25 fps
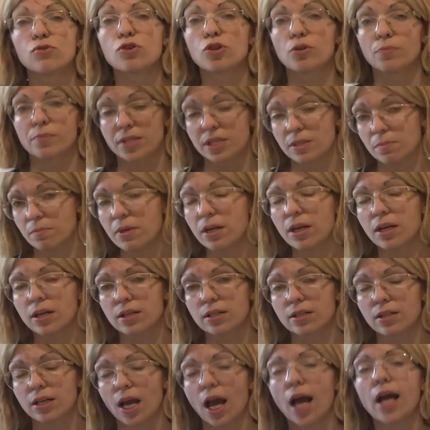German
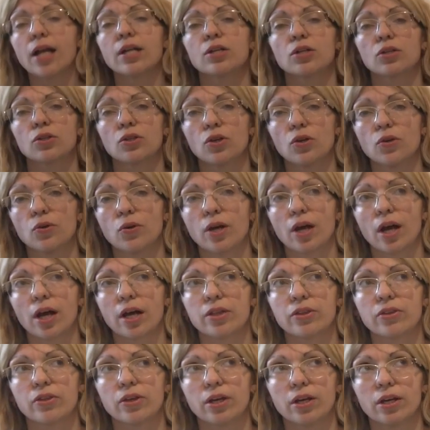speakers. And you know,
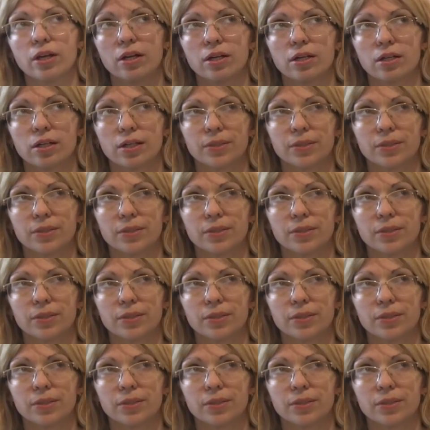I think